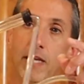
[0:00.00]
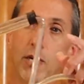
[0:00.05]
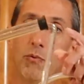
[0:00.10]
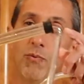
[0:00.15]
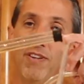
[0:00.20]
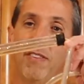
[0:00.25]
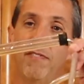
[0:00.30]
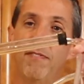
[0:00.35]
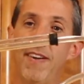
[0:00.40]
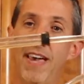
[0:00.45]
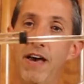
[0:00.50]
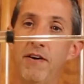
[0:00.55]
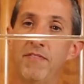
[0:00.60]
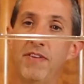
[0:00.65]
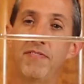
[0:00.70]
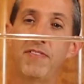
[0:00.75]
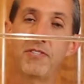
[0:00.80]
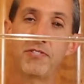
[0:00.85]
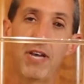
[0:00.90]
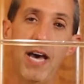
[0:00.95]
We found
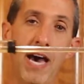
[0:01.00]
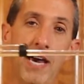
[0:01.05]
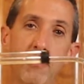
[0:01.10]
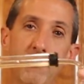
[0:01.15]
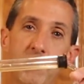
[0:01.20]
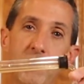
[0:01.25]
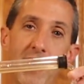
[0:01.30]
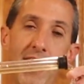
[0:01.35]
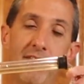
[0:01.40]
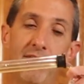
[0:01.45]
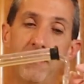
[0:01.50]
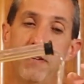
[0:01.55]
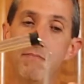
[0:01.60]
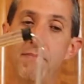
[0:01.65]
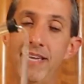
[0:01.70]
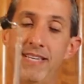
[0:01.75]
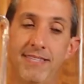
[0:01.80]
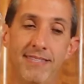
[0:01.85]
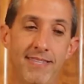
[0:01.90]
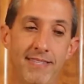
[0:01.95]
that this auto siphon
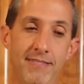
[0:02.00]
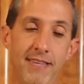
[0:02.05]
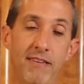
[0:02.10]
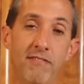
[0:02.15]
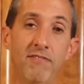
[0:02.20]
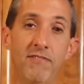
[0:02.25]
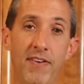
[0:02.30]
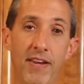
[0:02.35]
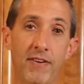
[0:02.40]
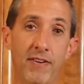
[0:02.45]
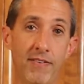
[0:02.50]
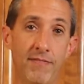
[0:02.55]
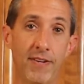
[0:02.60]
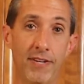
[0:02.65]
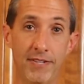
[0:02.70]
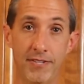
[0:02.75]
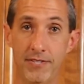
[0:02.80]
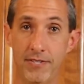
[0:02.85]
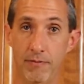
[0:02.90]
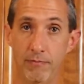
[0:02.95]
makes this a very,
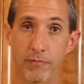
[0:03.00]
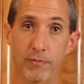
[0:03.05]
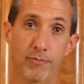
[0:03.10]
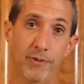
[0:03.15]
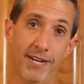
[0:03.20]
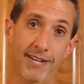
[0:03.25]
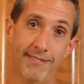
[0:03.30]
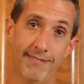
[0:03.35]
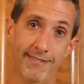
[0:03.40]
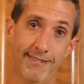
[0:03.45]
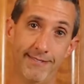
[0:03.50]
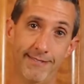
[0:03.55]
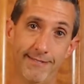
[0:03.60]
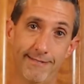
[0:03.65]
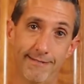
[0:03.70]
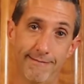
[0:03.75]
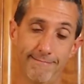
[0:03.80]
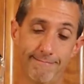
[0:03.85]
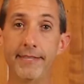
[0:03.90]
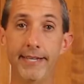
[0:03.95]
very simple
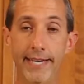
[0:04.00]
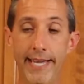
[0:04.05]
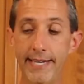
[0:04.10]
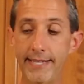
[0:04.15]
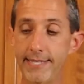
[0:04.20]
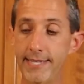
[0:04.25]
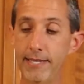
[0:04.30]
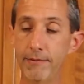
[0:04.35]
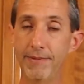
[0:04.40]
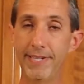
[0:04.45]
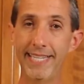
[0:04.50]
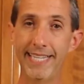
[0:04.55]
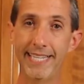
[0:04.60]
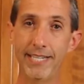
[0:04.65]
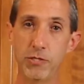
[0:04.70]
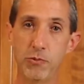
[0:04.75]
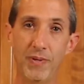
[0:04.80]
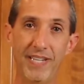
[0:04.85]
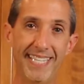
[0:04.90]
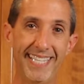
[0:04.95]
process. The next thing we
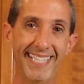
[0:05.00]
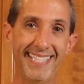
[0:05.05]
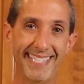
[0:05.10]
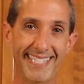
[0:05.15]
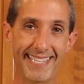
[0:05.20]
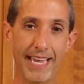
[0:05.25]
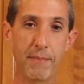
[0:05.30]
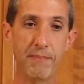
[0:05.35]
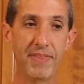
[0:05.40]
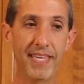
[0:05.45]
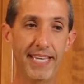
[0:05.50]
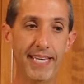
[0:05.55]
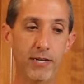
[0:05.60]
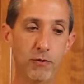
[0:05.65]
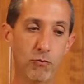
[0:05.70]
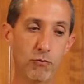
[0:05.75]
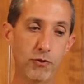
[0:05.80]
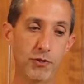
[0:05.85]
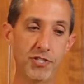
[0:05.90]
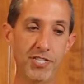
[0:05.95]
need something in
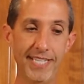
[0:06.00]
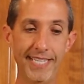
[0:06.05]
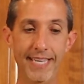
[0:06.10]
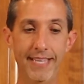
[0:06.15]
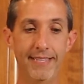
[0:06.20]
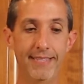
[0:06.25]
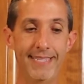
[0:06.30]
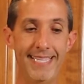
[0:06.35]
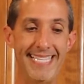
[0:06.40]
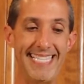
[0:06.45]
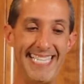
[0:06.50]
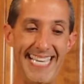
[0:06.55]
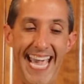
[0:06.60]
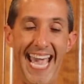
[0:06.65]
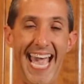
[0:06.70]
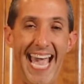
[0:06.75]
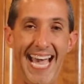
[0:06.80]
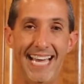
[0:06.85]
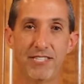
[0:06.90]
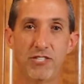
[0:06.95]
order to get the
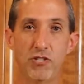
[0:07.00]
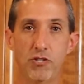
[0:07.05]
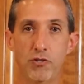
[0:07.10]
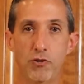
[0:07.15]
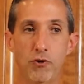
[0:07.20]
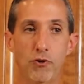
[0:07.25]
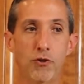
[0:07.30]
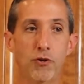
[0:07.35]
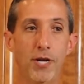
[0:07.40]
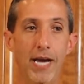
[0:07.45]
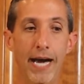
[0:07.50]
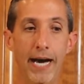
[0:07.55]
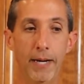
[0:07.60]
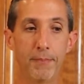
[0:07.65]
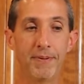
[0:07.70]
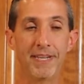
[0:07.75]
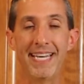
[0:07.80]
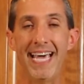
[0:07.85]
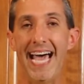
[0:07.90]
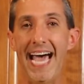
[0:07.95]
gas stirred
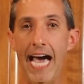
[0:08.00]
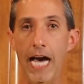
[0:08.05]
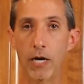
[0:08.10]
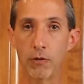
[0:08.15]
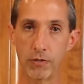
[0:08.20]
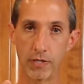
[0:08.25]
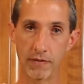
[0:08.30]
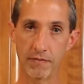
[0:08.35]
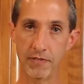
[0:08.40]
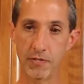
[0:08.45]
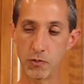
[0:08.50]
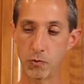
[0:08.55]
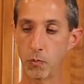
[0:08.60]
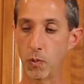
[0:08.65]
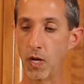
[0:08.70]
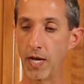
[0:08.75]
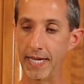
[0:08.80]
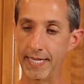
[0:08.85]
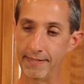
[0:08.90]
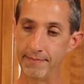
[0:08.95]
up and out of this
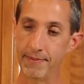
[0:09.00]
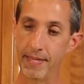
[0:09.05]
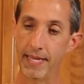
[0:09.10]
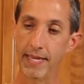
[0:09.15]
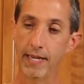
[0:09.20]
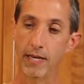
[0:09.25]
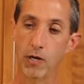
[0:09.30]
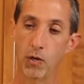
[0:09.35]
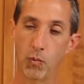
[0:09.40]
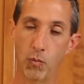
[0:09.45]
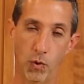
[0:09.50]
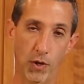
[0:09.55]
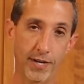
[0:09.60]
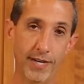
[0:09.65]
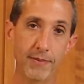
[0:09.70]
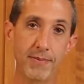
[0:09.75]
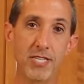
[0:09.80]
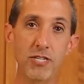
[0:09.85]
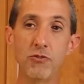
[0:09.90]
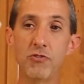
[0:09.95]
wine. We're
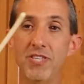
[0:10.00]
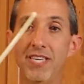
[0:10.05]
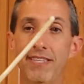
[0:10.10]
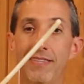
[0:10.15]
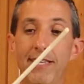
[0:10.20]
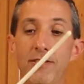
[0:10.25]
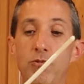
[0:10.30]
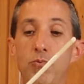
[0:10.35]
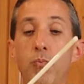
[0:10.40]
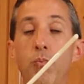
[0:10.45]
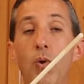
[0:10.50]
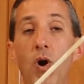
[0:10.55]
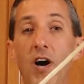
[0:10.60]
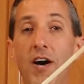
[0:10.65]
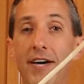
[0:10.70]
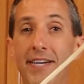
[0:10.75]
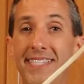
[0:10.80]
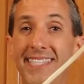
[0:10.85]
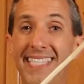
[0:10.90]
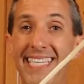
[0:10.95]
going to be using this
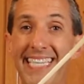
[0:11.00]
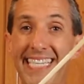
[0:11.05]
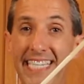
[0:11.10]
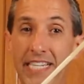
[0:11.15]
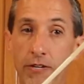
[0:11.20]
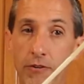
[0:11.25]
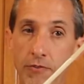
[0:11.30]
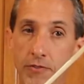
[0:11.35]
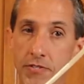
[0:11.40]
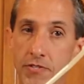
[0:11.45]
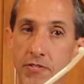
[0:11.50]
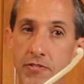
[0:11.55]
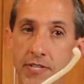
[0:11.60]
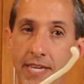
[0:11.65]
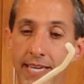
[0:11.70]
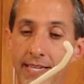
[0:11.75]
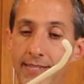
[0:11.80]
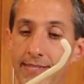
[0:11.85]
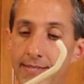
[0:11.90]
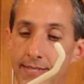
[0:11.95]
wand here. This is
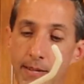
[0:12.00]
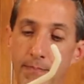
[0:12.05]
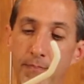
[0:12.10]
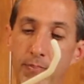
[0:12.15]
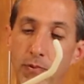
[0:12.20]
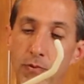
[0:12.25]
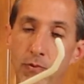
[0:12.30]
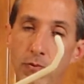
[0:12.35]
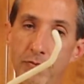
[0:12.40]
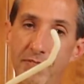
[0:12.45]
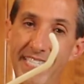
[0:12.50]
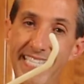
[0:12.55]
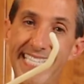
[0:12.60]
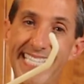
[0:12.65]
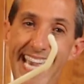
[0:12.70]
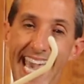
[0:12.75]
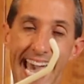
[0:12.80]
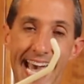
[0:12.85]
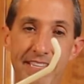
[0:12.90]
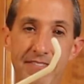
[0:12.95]
a simple
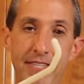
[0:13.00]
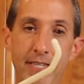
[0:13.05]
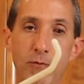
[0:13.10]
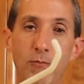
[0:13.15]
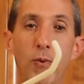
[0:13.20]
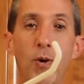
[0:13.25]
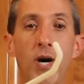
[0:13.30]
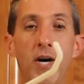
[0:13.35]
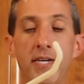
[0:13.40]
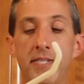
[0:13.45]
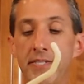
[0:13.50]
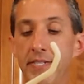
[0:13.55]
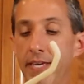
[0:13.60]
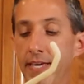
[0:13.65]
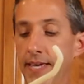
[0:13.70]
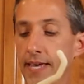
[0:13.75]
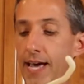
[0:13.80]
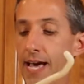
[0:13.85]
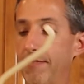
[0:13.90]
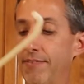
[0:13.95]
degassing wand.
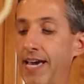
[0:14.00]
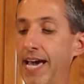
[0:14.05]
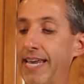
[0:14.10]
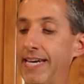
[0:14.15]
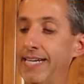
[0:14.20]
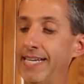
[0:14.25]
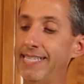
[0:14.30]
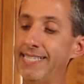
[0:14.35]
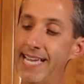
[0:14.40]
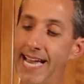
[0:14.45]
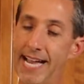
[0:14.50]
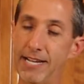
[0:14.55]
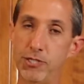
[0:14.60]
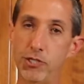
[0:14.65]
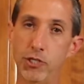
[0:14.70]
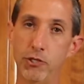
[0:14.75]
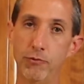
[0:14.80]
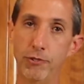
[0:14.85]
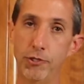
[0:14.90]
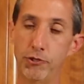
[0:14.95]
I've got it
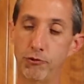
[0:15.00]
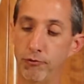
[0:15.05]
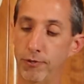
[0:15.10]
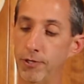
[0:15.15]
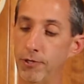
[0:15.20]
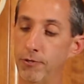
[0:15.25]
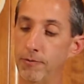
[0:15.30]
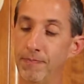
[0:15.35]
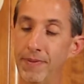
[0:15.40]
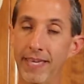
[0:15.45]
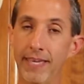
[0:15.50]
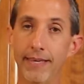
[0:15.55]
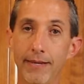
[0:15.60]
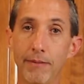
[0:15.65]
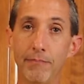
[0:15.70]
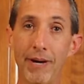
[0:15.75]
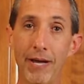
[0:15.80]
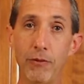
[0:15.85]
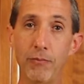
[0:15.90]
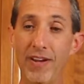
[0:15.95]
attached to a drill.
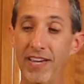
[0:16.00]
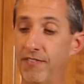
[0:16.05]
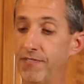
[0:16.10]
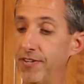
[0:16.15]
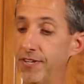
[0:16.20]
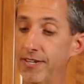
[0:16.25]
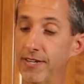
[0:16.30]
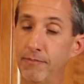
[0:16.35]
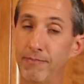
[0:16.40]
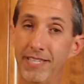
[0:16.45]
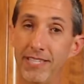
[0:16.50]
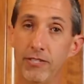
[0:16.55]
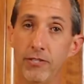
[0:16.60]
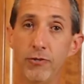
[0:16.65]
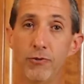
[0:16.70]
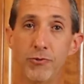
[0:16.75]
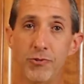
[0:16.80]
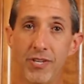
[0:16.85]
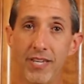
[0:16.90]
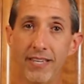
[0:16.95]
By the way, if you're going to be
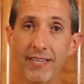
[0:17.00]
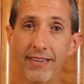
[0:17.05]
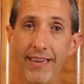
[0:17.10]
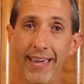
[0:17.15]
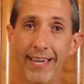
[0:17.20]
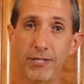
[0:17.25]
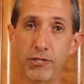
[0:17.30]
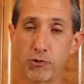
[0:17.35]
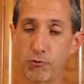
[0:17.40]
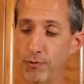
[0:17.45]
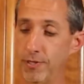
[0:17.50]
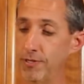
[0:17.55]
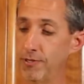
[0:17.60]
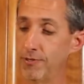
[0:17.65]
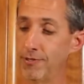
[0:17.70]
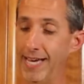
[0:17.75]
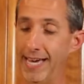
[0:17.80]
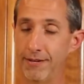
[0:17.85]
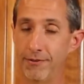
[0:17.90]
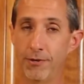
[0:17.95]
using a
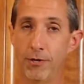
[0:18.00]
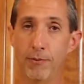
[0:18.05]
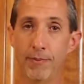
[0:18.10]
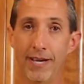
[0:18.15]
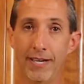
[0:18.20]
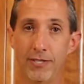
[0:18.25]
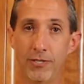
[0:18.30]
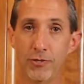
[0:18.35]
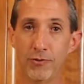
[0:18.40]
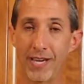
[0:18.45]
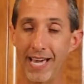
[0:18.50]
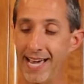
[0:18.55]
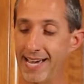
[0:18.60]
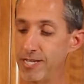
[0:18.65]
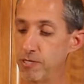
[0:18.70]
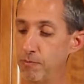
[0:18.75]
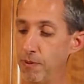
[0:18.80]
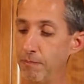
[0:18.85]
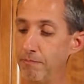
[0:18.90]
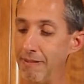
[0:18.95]
drill, I don't know about you
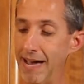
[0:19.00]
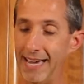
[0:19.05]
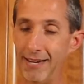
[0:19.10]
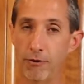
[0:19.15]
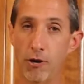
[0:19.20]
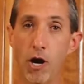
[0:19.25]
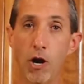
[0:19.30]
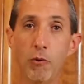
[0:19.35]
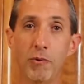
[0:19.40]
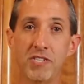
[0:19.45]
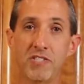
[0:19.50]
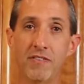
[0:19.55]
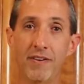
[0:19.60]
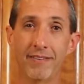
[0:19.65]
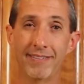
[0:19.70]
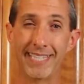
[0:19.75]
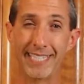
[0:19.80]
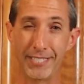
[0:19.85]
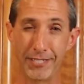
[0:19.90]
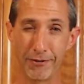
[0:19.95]
guys, but mine are always
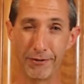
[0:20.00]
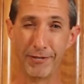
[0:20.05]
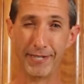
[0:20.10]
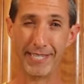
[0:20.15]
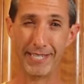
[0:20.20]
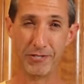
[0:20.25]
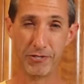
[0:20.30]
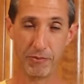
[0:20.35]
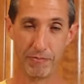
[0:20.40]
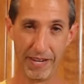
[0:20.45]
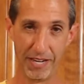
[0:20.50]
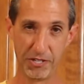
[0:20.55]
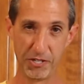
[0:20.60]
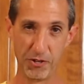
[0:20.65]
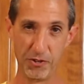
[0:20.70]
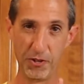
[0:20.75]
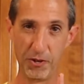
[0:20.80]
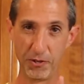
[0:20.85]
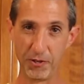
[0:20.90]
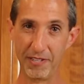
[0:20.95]
very dirty, so make
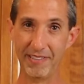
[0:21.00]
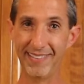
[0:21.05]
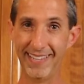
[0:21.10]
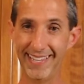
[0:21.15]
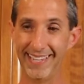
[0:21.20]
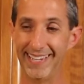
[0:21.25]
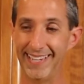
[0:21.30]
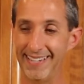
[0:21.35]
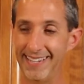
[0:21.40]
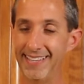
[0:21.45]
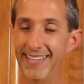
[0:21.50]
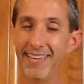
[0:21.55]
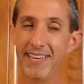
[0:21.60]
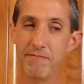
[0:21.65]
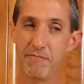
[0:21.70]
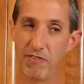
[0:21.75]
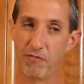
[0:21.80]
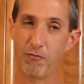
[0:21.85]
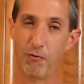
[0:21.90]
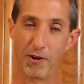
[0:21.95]
sure they're clean
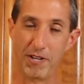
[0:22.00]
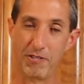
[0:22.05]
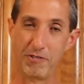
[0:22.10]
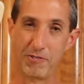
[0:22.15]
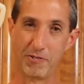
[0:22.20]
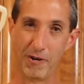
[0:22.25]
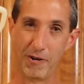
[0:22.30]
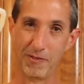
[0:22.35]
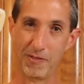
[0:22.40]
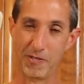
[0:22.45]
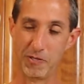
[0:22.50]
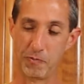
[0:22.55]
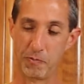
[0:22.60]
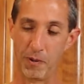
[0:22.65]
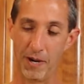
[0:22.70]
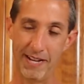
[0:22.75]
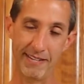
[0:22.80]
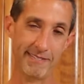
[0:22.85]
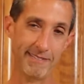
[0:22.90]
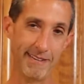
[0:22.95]
before you start this
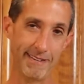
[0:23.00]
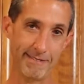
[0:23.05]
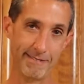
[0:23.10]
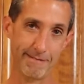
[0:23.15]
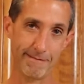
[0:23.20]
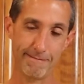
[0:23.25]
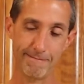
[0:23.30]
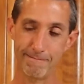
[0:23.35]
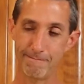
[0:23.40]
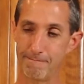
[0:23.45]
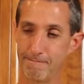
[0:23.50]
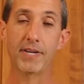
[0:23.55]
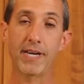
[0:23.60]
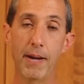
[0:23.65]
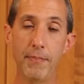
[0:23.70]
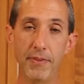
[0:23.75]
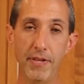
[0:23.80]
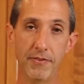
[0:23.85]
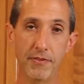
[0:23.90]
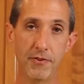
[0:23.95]
process. A
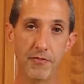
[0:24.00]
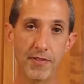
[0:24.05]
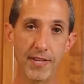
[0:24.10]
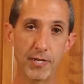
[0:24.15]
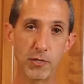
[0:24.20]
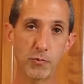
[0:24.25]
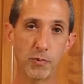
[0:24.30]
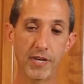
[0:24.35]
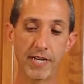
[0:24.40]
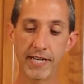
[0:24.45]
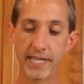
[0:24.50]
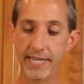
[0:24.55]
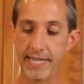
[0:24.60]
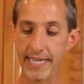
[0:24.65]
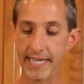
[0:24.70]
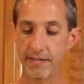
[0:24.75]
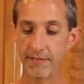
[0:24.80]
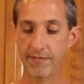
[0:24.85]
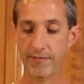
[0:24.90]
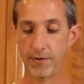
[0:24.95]
couple other things we're going to
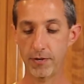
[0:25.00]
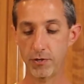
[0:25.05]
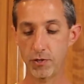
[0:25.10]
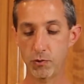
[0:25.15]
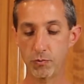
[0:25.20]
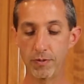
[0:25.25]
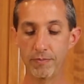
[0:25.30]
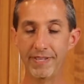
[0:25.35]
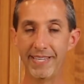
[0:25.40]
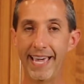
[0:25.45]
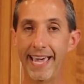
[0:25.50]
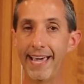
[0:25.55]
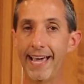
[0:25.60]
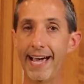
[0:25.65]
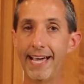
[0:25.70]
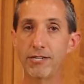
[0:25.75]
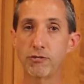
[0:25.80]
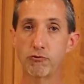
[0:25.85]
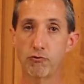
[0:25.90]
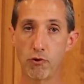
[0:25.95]
need. First would be a
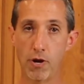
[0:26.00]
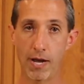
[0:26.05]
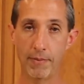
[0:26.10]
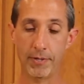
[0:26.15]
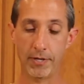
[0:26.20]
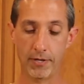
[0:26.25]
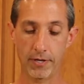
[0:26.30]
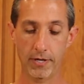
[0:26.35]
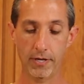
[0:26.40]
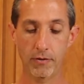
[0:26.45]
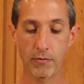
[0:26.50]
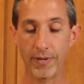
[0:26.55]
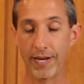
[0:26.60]
hydrometer.